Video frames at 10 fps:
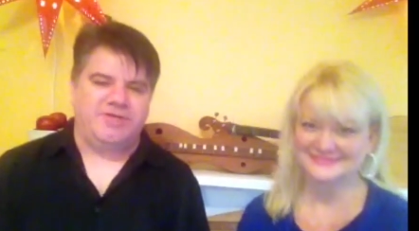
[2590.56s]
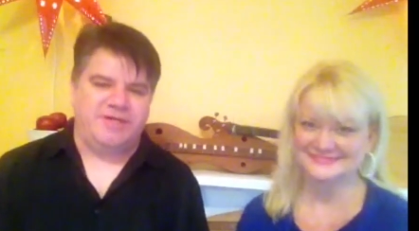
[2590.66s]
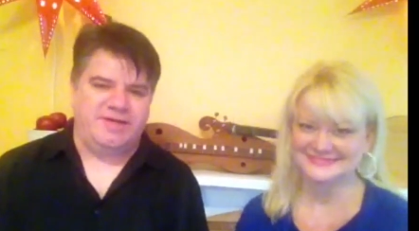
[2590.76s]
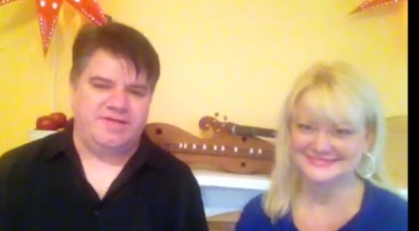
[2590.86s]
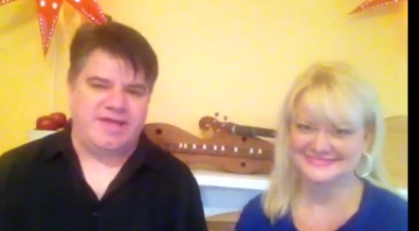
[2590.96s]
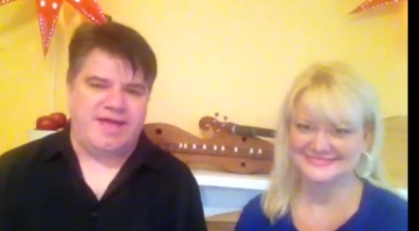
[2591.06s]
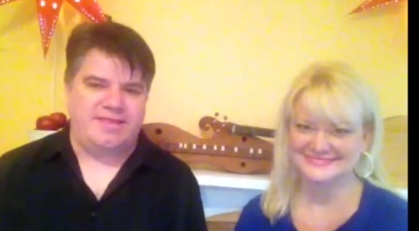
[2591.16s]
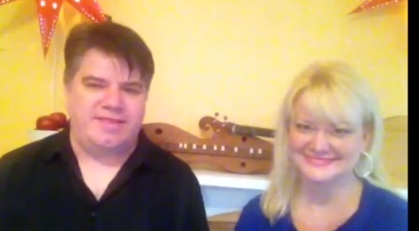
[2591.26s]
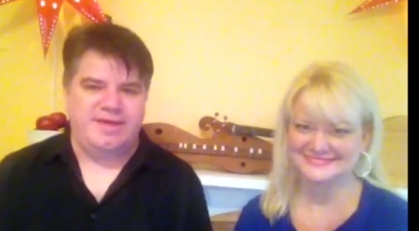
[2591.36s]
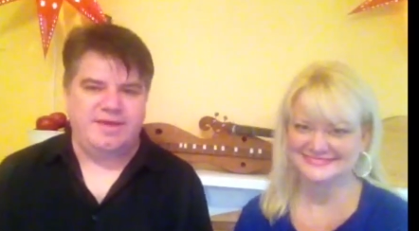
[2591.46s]
Speaker 1: she is
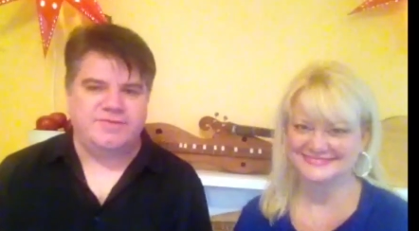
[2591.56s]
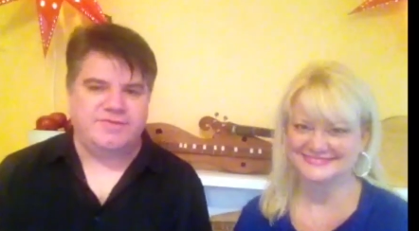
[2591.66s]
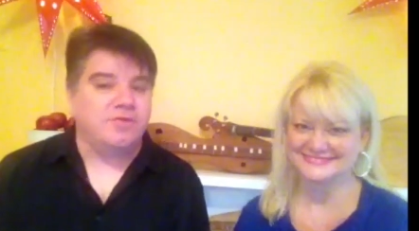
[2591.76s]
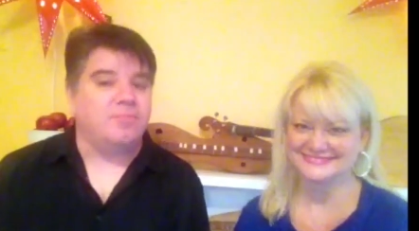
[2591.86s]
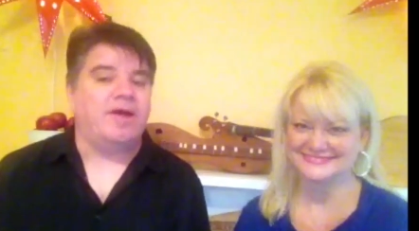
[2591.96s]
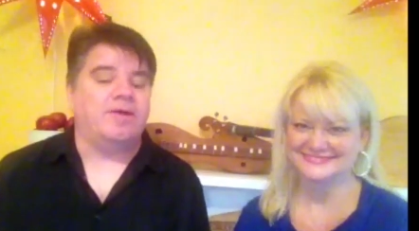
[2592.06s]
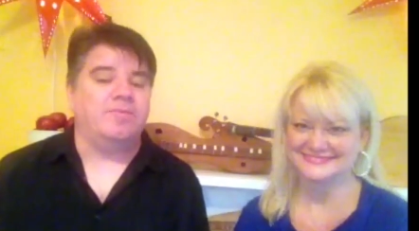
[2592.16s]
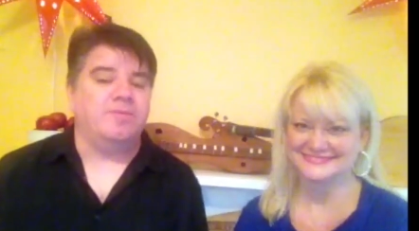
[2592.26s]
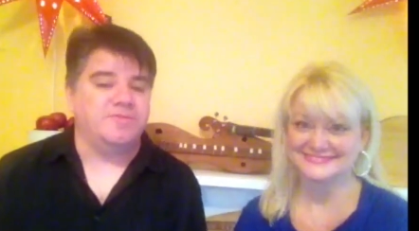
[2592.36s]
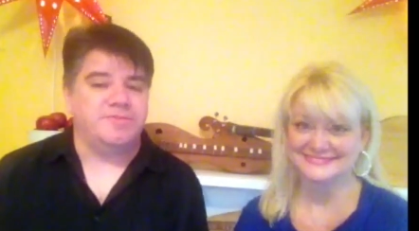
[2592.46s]
at the Signal
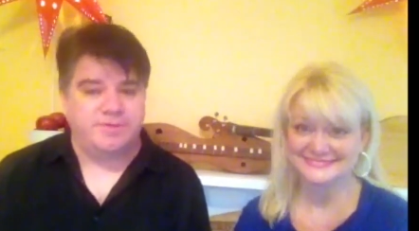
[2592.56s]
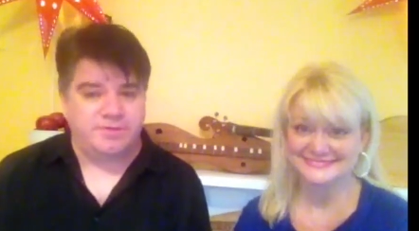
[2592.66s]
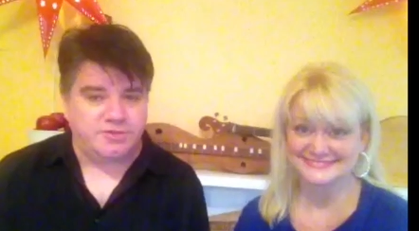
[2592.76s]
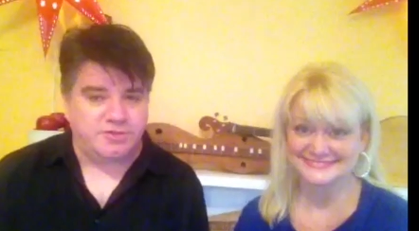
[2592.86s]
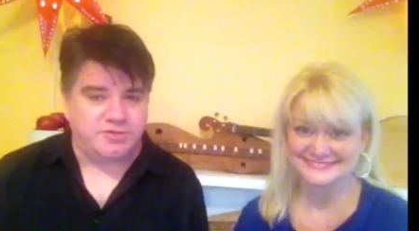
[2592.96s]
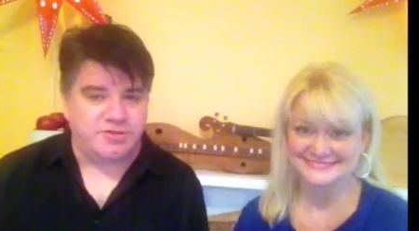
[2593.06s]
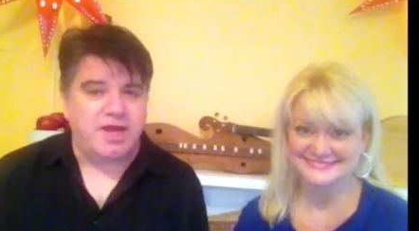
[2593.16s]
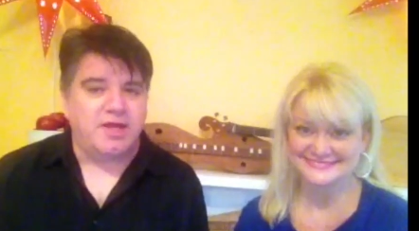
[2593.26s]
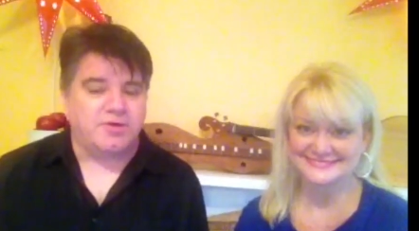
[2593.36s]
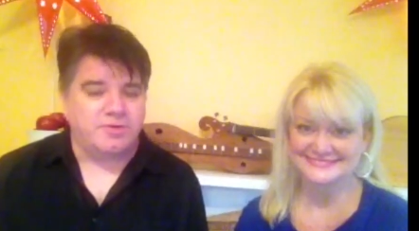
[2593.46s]
Mountain Presbyterian Church
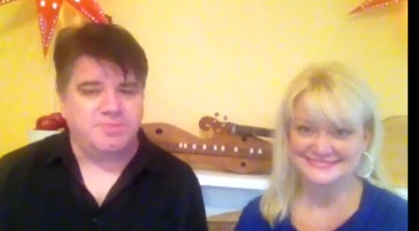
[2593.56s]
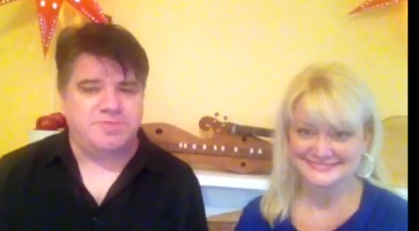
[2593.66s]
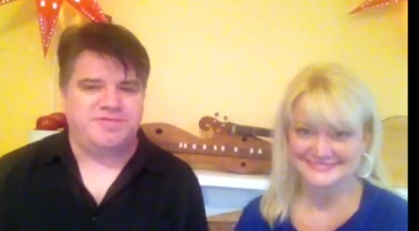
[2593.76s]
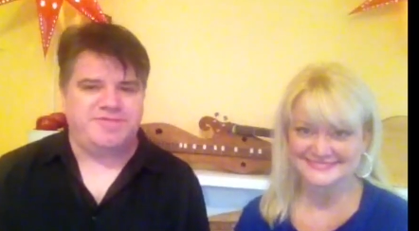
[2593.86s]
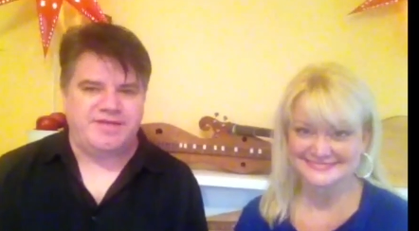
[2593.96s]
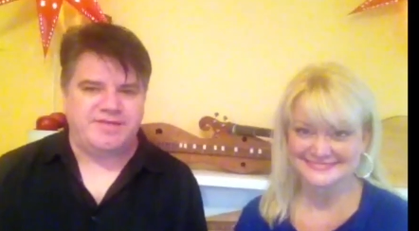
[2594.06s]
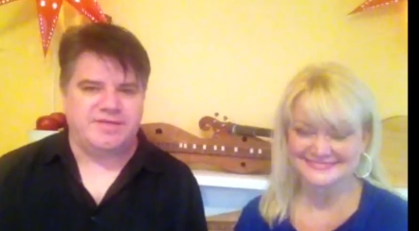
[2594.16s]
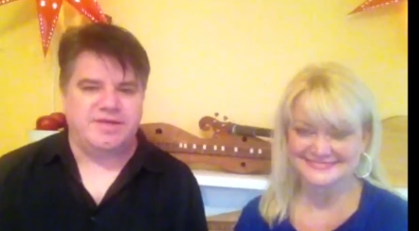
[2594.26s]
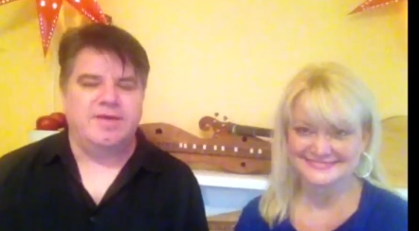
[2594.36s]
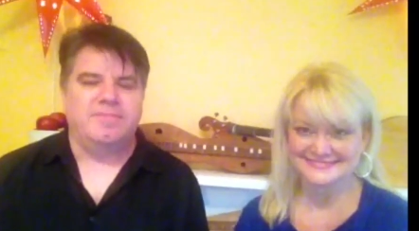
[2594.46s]
Christmas
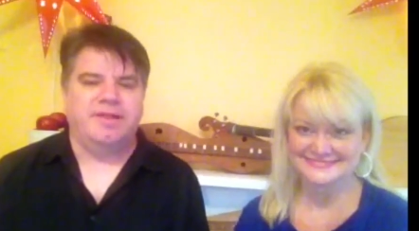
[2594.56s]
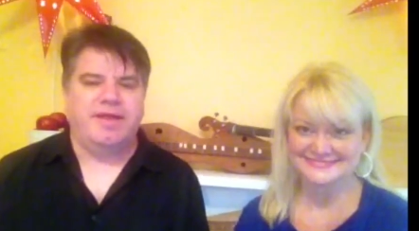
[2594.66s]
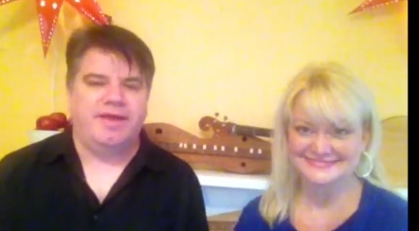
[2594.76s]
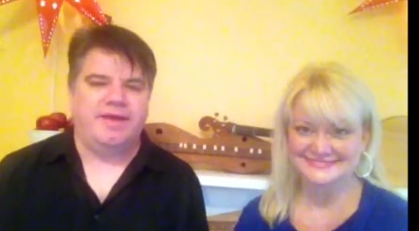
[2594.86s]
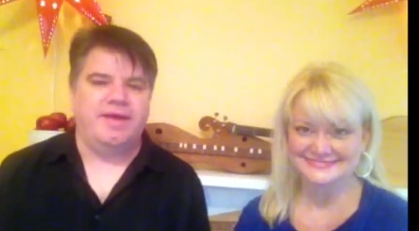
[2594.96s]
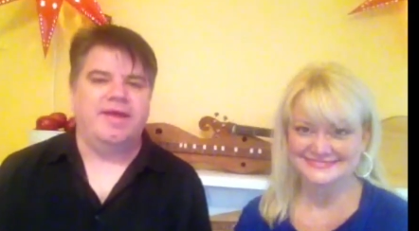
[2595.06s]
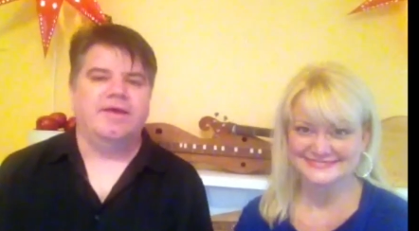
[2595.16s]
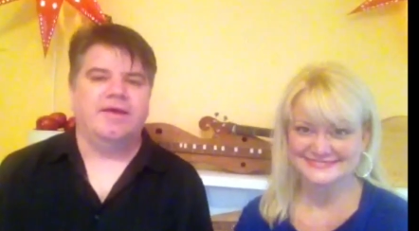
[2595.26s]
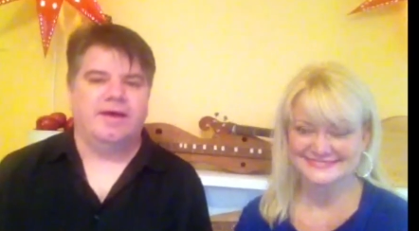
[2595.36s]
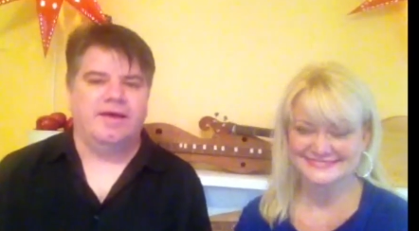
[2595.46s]
Fest playing
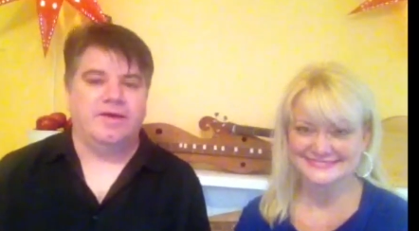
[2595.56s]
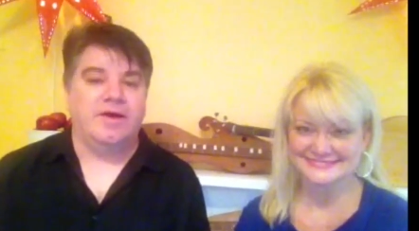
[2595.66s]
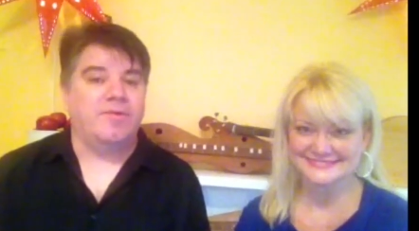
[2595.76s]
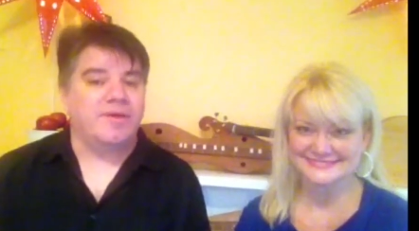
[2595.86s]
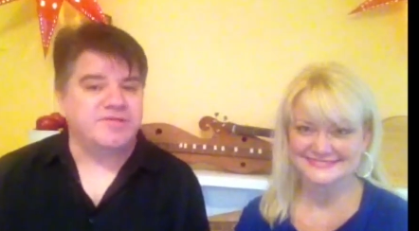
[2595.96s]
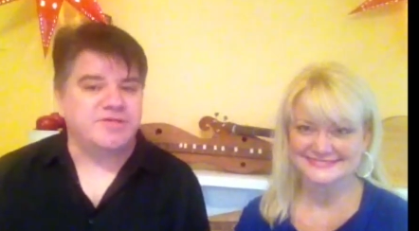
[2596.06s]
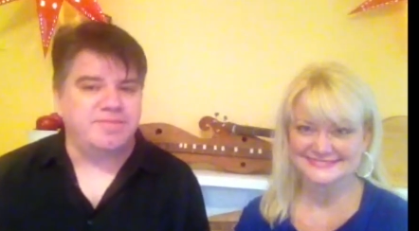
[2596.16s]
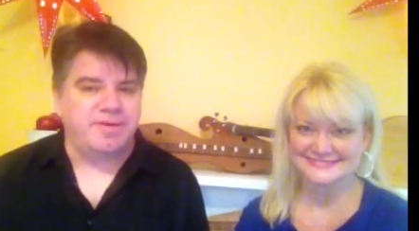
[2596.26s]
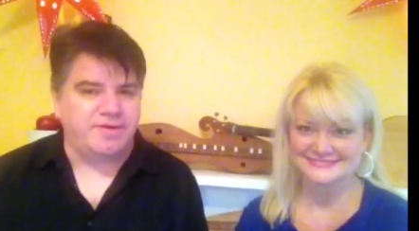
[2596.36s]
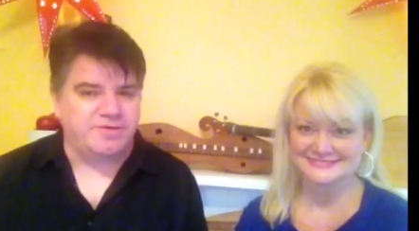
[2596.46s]
uh, God rest
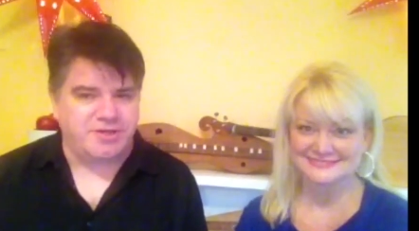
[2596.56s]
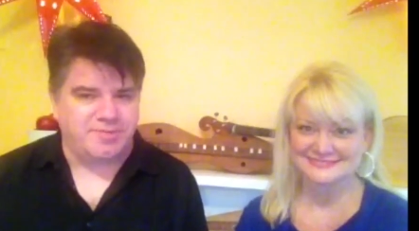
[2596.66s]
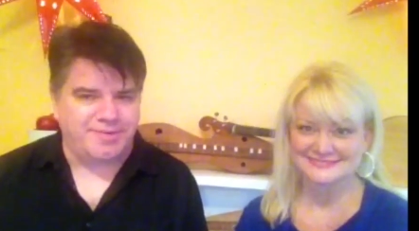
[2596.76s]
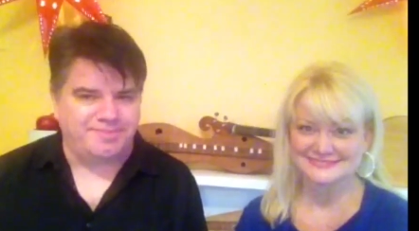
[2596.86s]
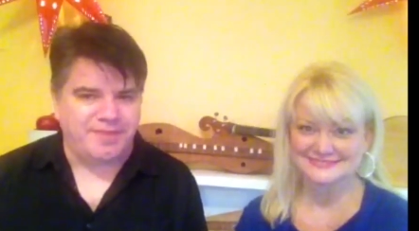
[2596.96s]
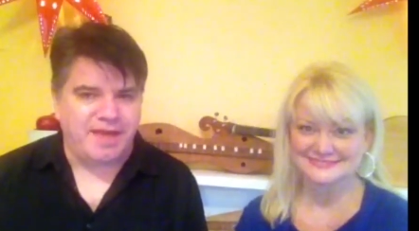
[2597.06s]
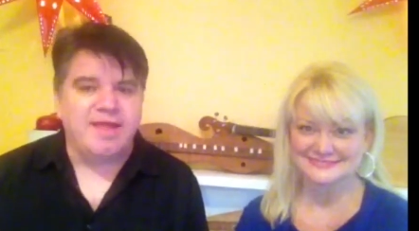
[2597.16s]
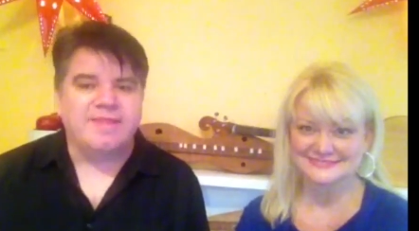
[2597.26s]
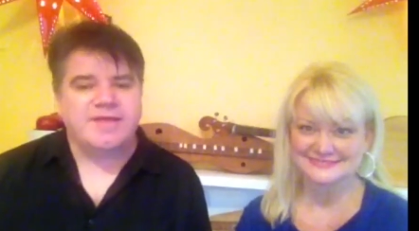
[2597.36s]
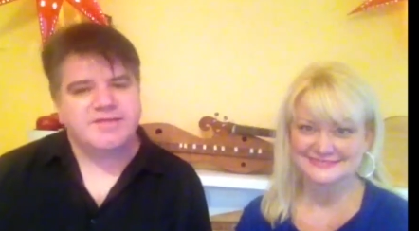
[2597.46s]
you, merry gentlemen.
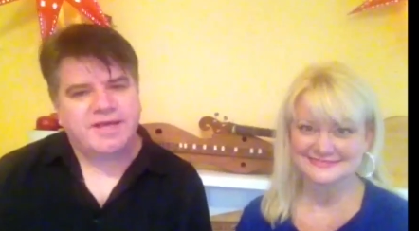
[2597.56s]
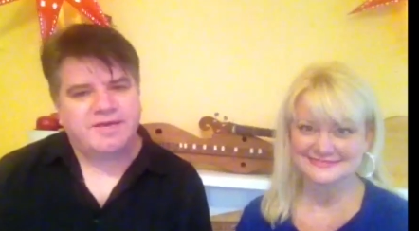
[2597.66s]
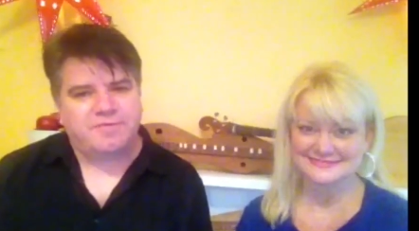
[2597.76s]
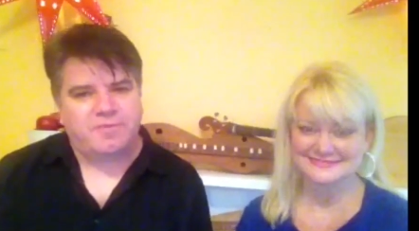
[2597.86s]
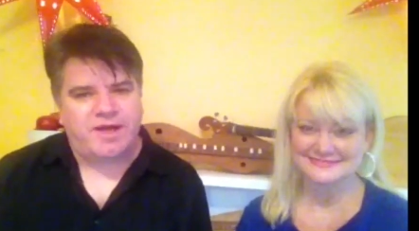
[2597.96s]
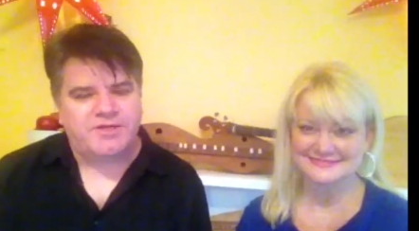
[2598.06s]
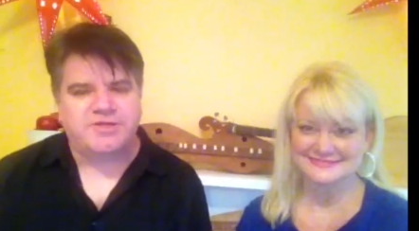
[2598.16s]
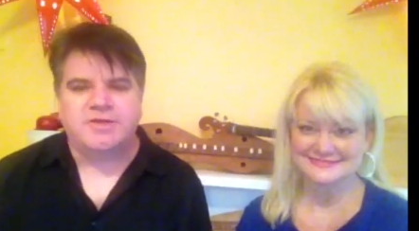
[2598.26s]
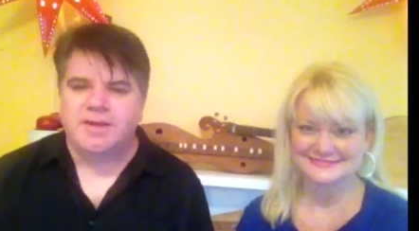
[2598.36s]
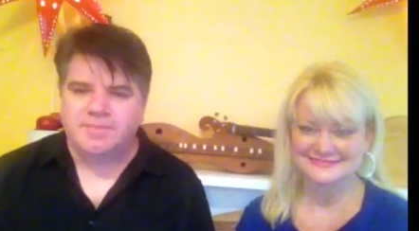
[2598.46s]
Thanks again for
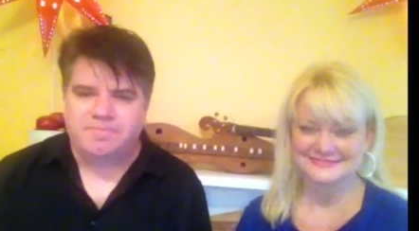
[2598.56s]
watching.